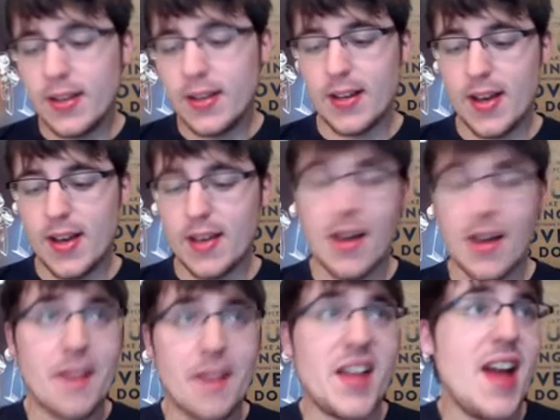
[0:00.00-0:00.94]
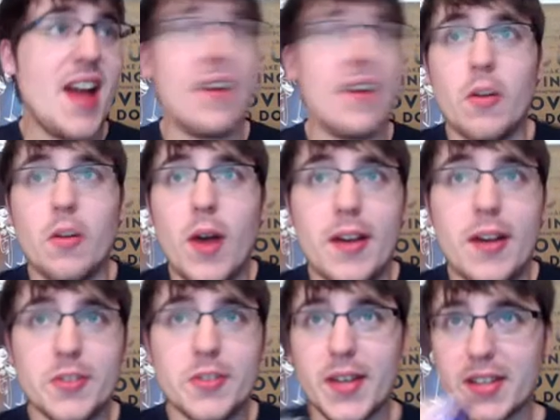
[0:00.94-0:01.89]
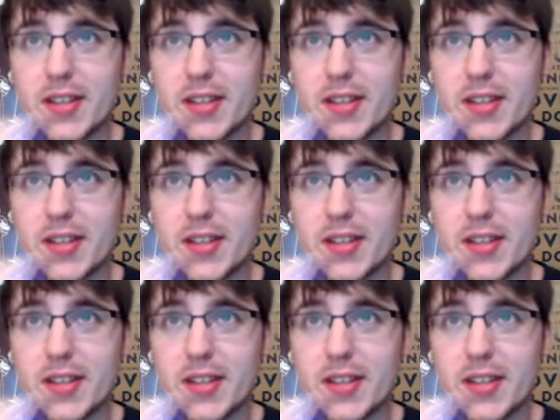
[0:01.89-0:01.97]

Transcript: I haven't had it in a while, so I guess